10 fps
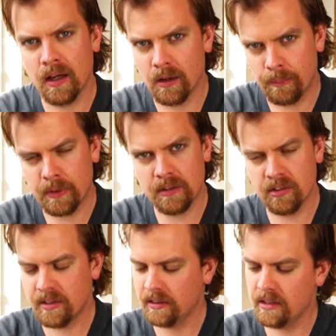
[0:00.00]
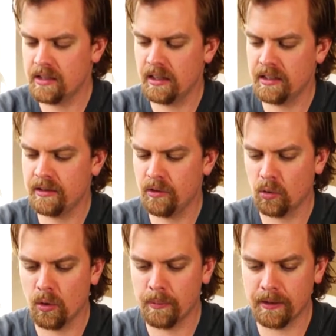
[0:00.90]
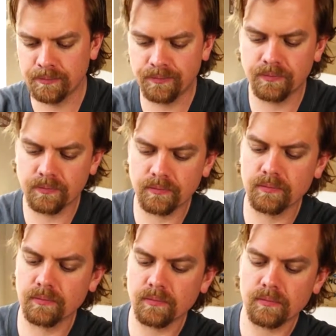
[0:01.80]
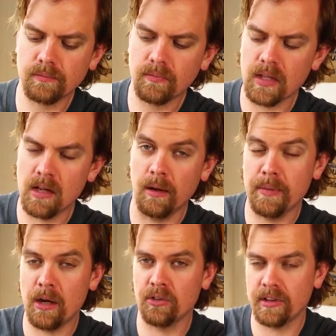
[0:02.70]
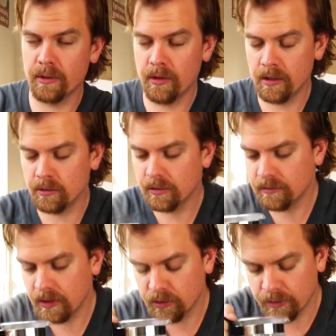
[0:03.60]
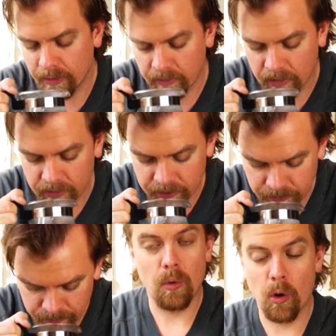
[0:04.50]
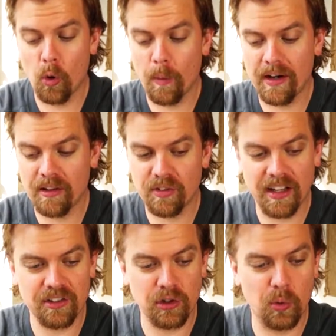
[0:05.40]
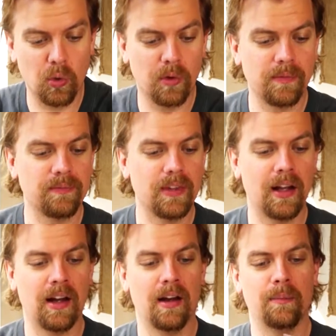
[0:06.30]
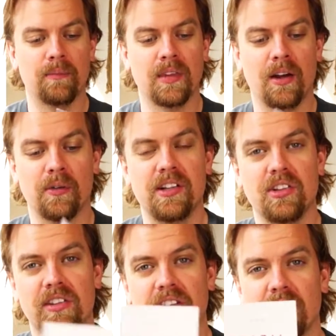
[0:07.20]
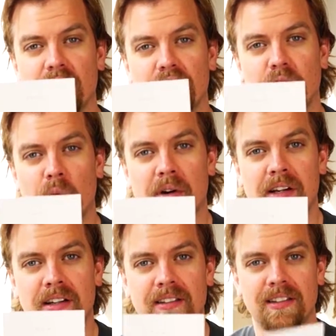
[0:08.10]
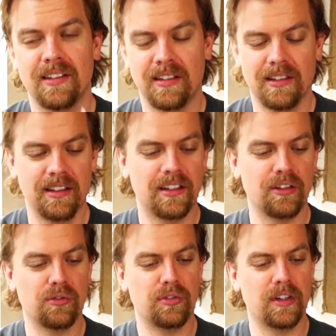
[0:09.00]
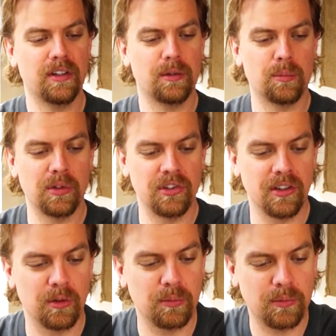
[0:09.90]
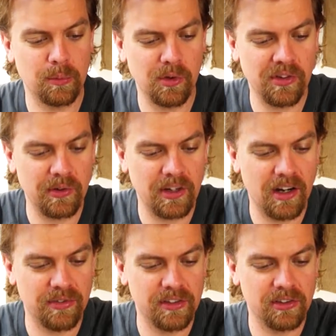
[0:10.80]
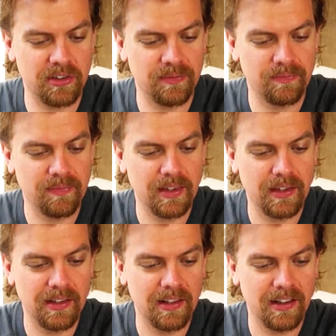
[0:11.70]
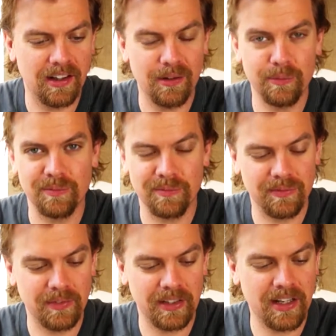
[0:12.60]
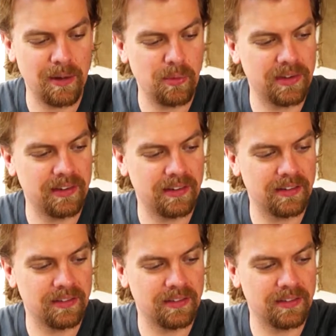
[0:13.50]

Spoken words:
but distinctly nutty aroma. That was the ground coffee. While we're waiting for that to cool, I'll read just this little story of Brazil coffees that came with